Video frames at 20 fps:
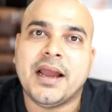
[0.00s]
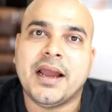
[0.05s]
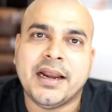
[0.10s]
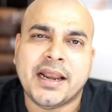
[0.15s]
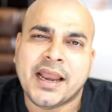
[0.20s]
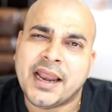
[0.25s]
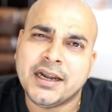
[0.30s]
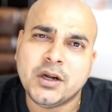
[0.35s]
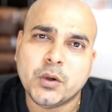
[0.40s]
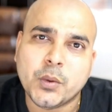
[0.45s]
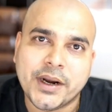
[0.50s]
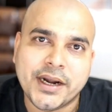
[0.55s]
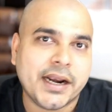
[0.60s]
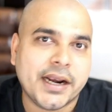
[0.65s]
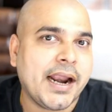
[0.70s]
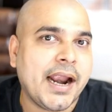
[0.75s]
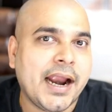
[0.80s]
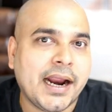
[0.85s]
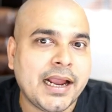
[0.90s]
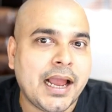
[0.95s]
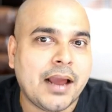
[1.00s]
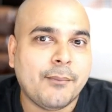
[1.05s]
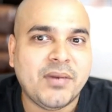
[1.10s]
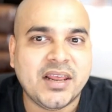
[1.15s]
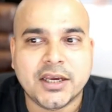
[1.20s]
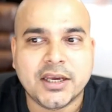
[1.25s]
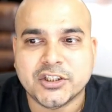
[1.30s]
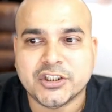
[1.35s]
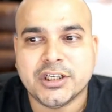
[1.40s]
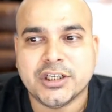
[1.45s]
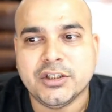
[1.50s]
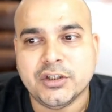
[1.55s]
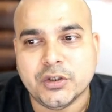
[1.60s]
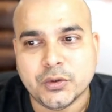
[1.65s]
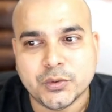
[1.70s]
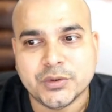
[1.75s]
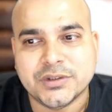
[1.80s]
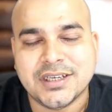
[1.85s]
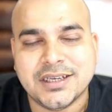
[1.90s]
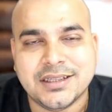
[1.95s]
an end-to-end RAG application
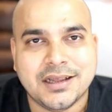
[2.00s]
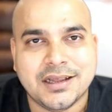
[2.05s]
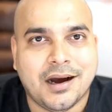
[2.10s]
using